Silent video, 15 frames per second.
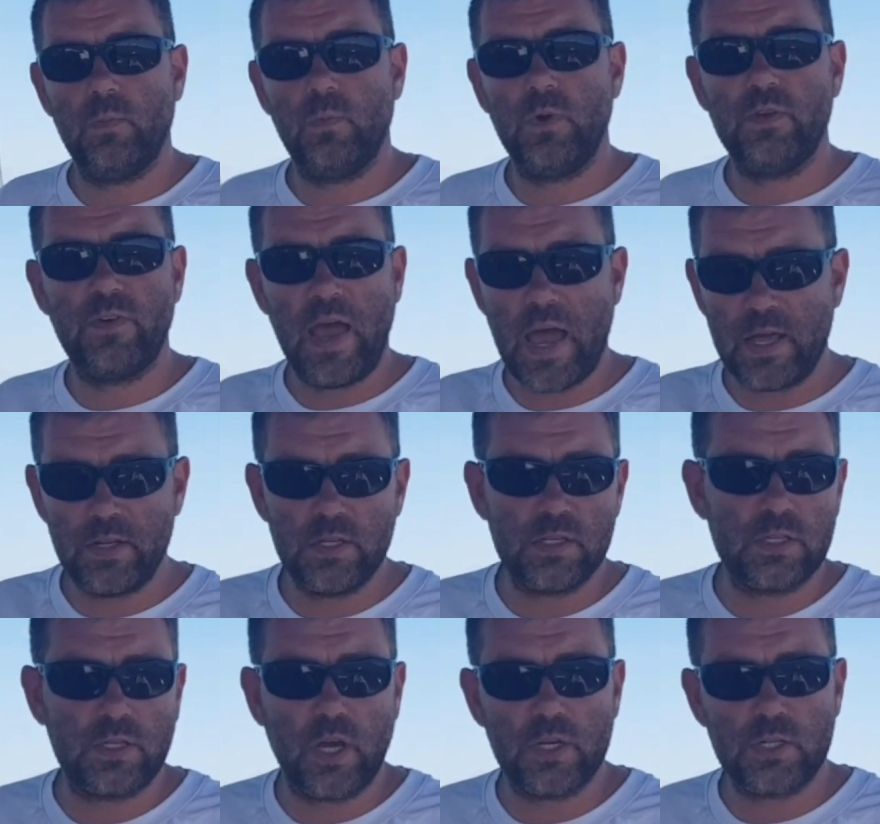We've had this
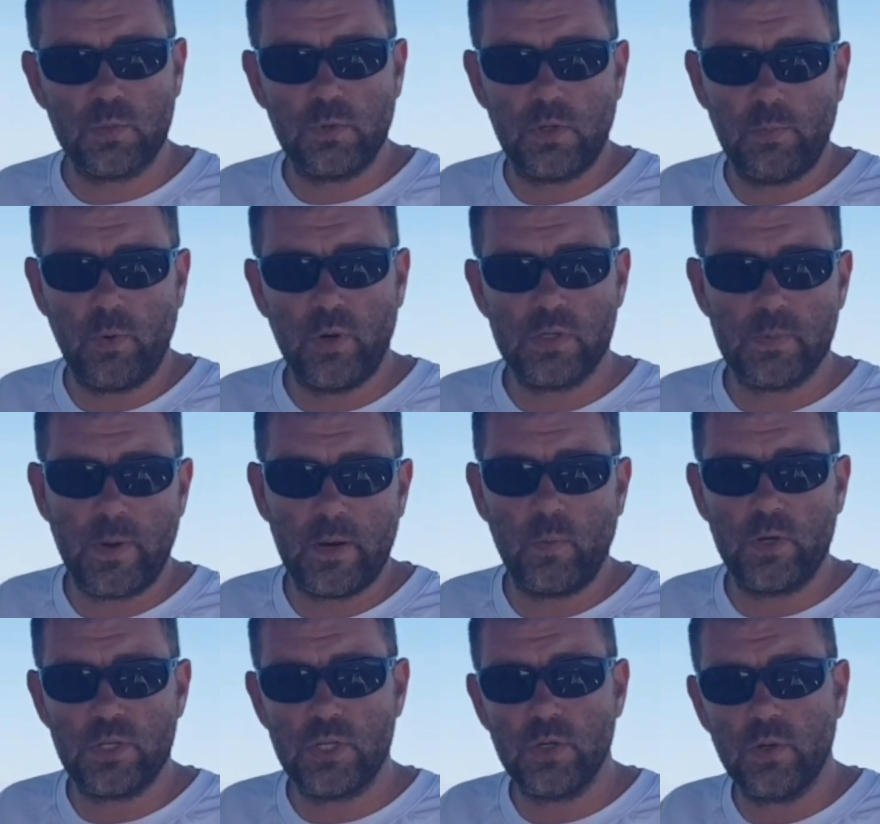discussion with the boys about
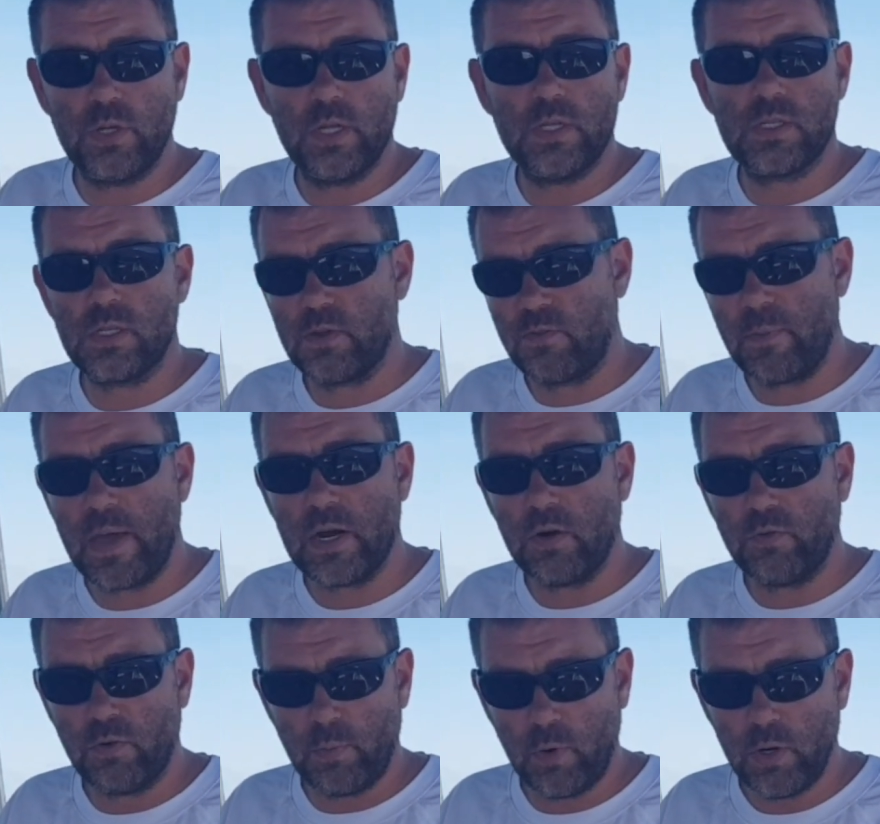what to do in the instance of a man
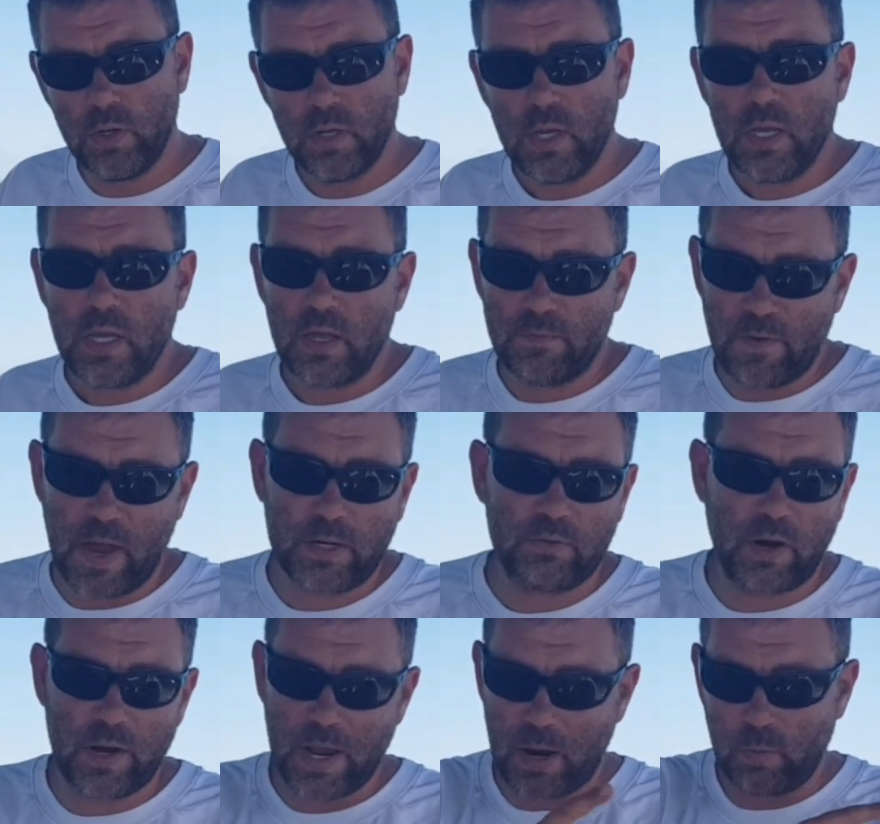overboard. In fact,
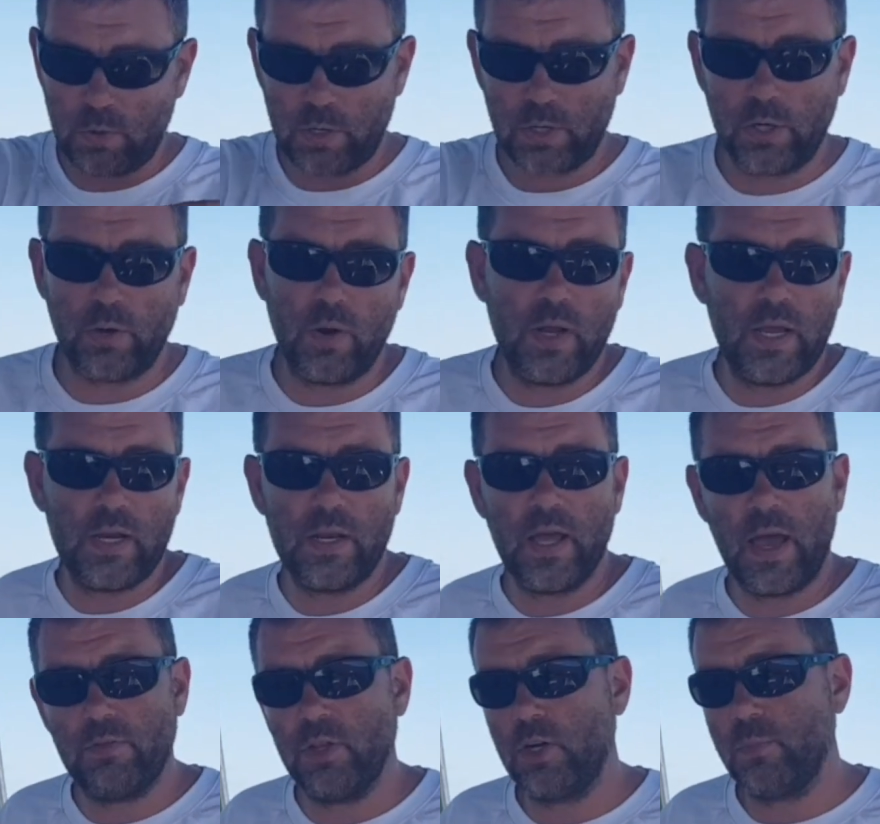right now we're going to go ahead and
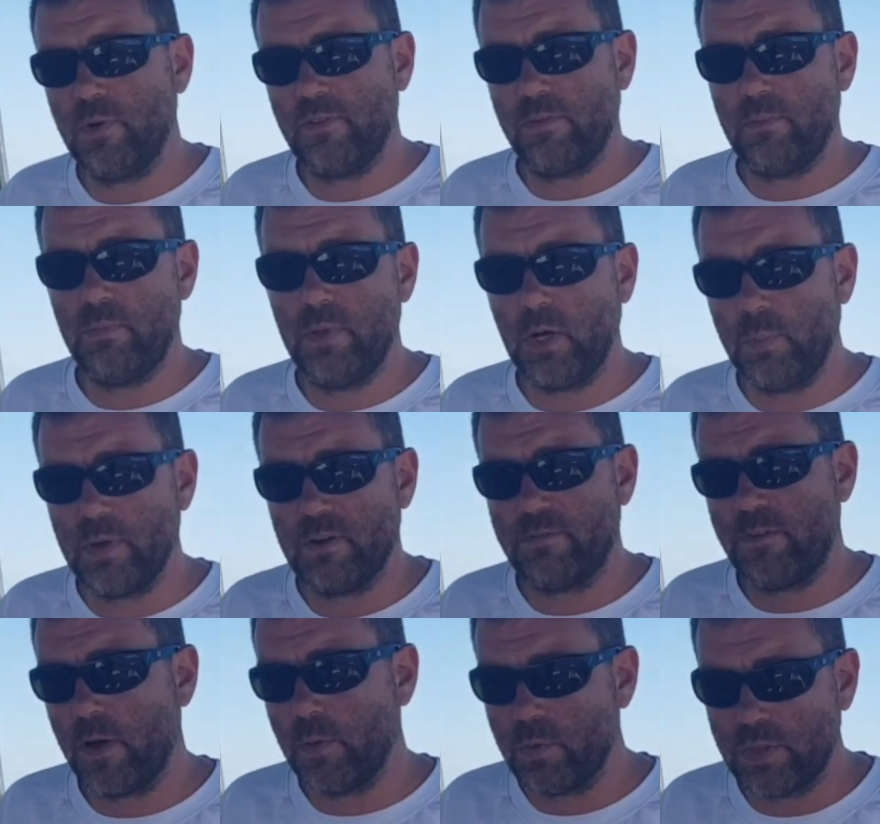have a little bit of
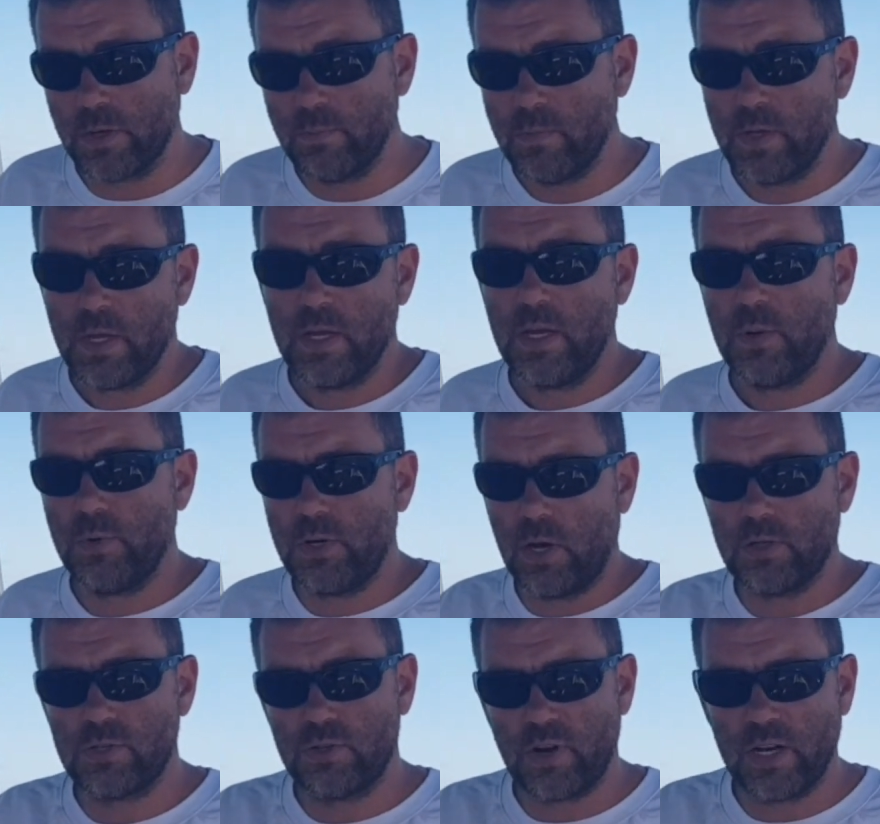fun with them. We
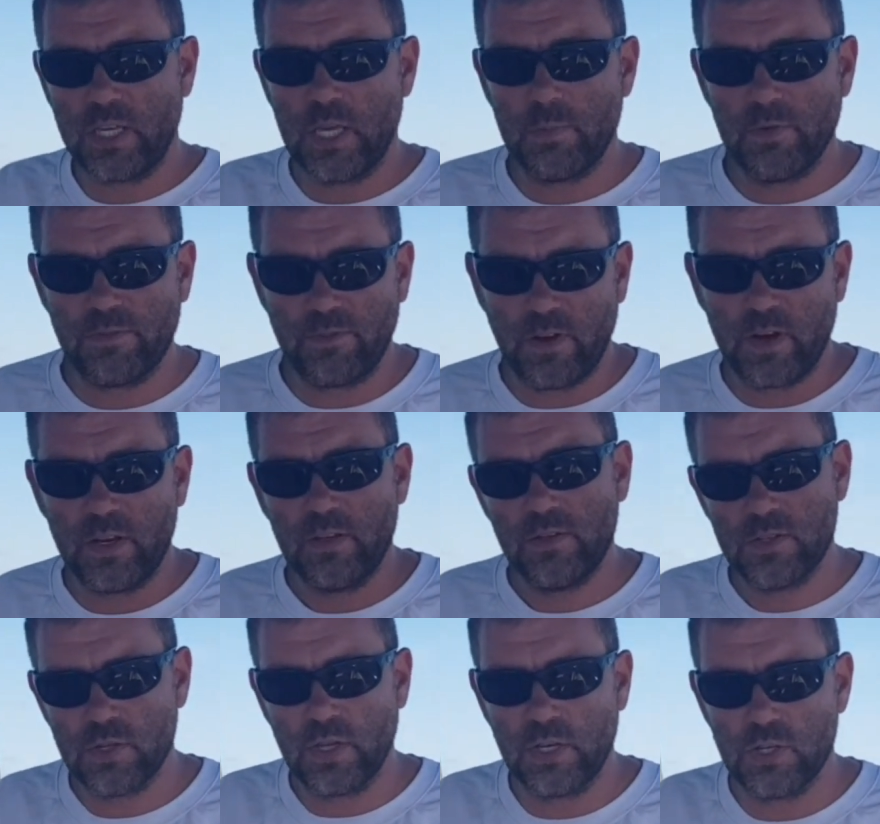also try and keep it fun
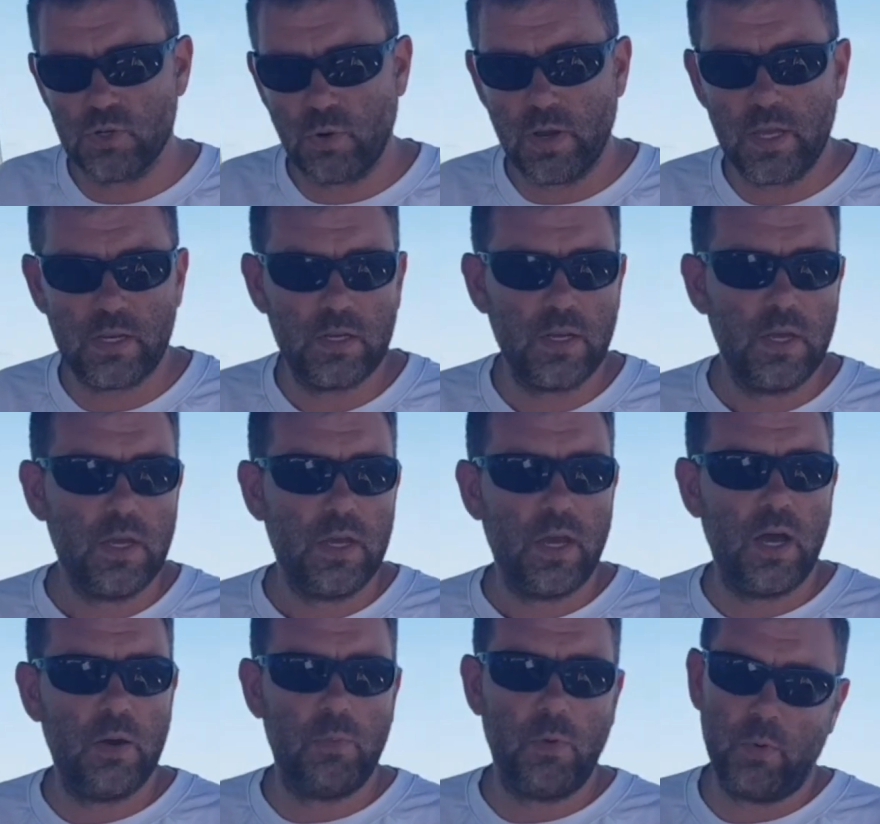so they enjoy it,
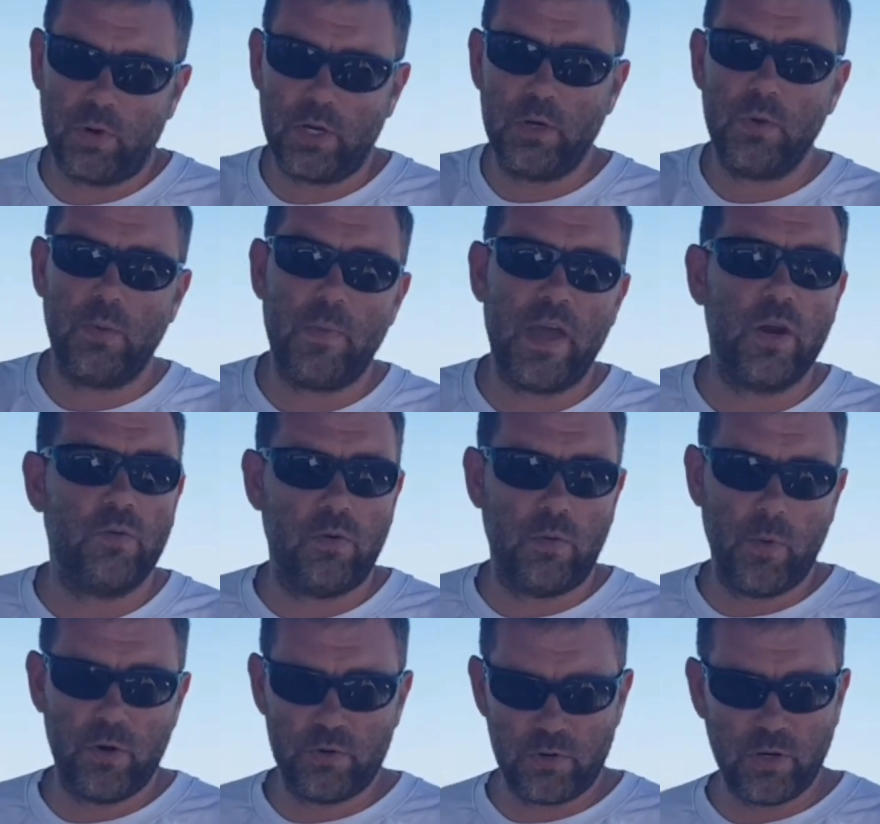but we're going to do a man
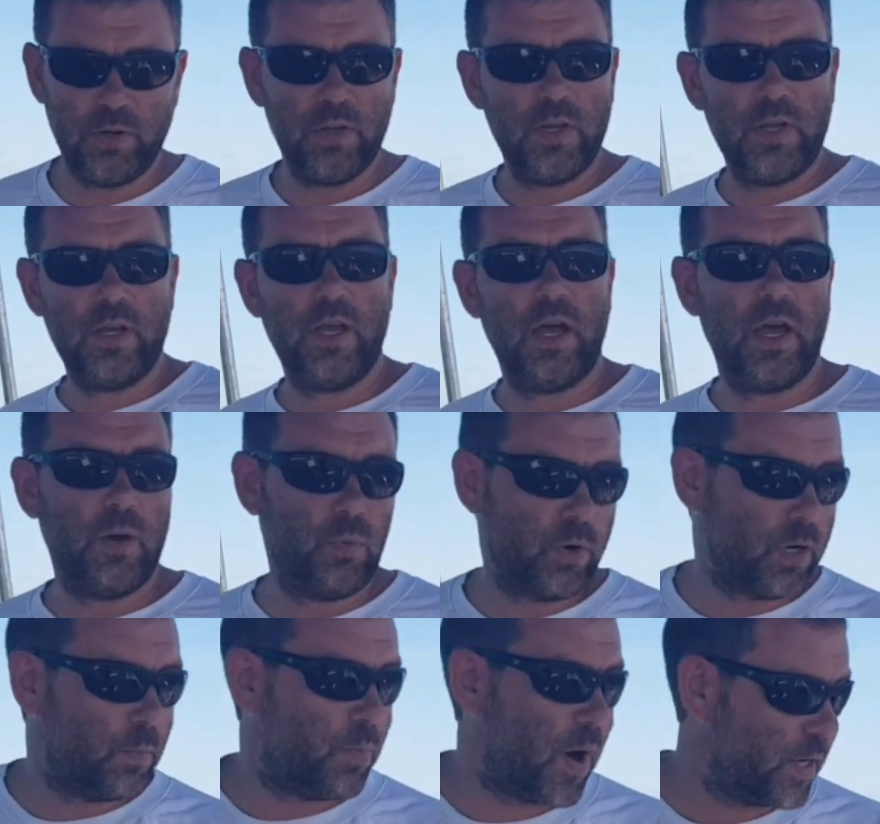overboard drill. We're
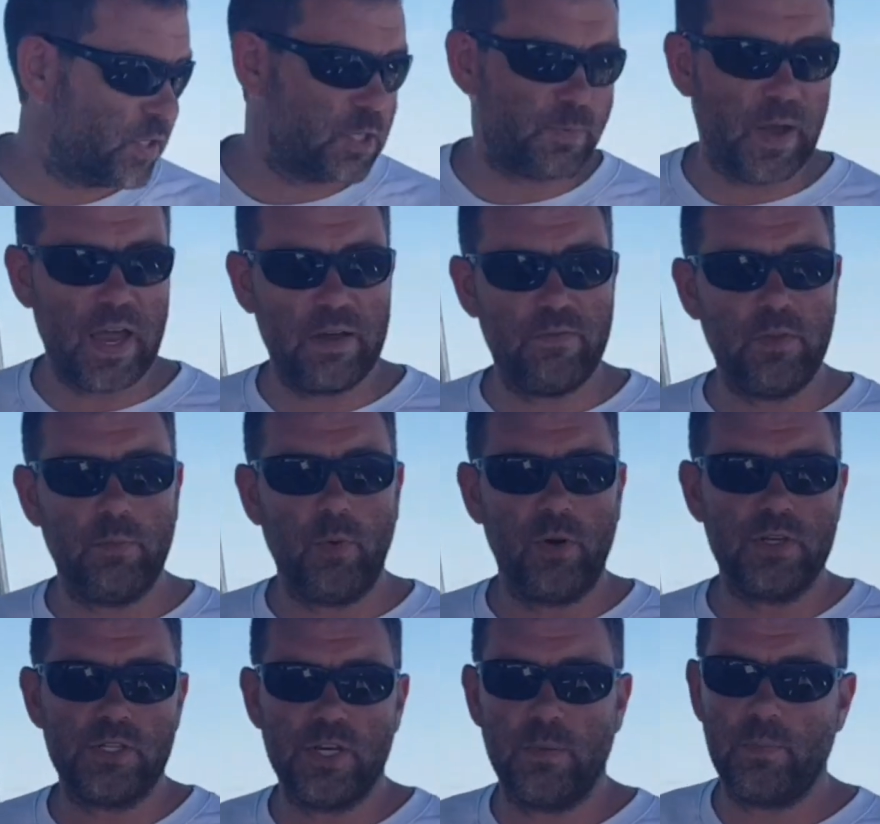going to practice by having the
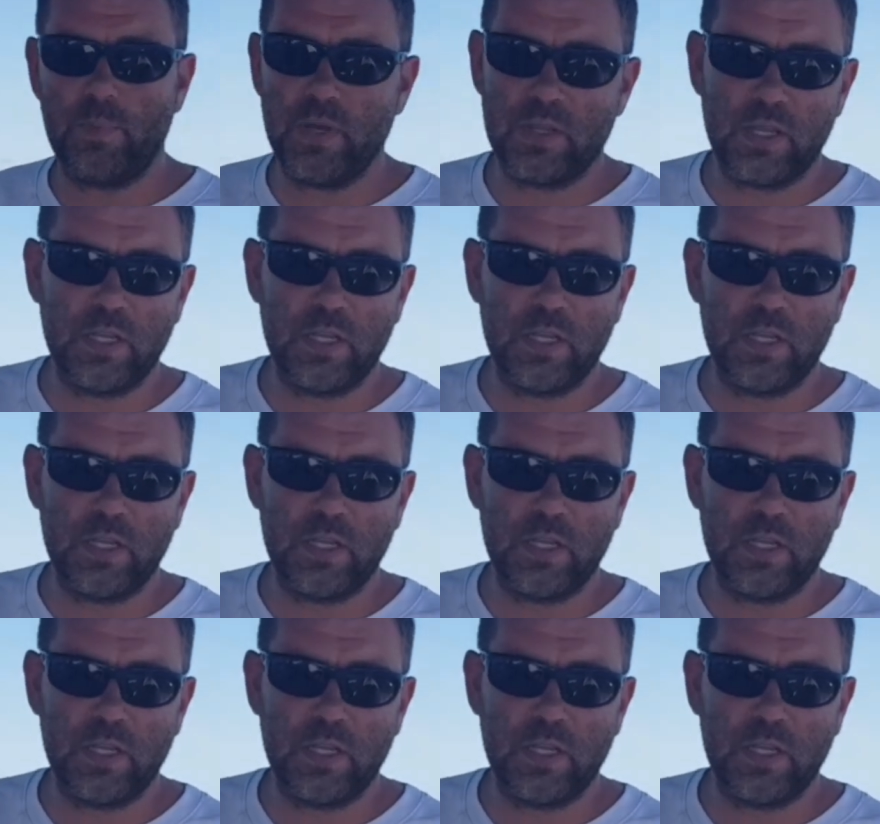boys jump in.